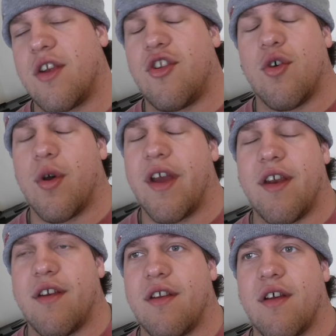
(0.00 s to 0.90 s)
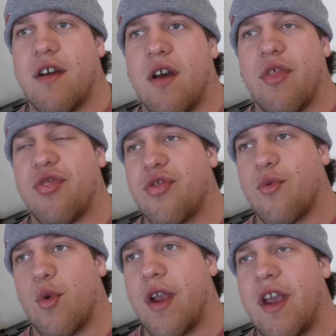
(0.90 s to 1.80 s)
do it
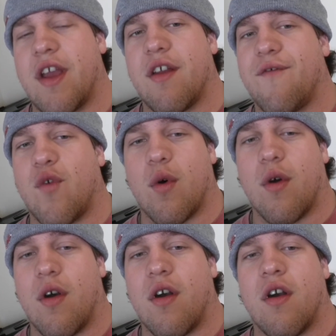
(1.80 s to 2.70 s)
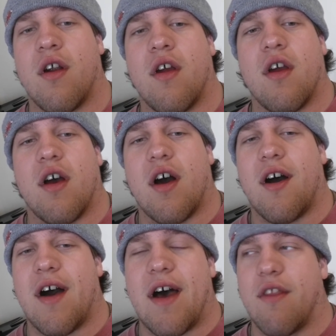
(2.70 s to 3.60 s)
3 to 4
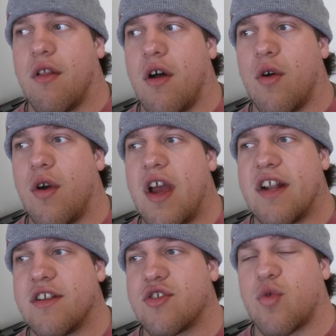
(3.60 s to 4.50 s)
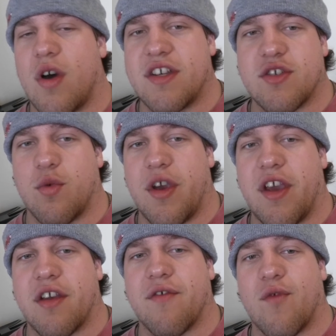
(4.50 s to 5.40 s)
on the lower end, twice a
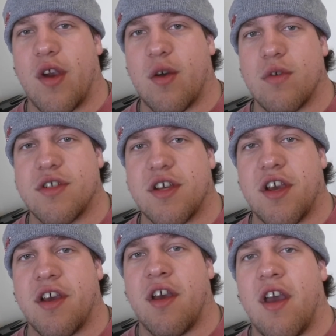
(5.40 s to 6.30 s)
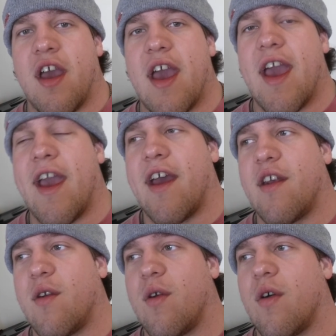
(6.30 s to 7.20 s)
week frequency.
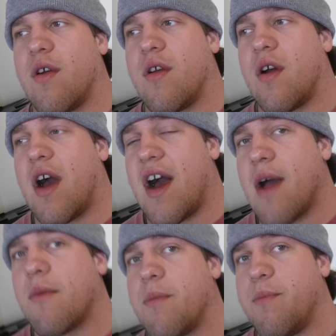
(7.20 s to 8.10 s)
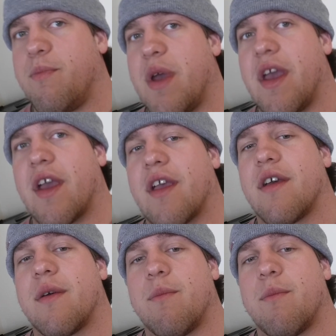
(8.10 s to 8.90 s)
And I'm a big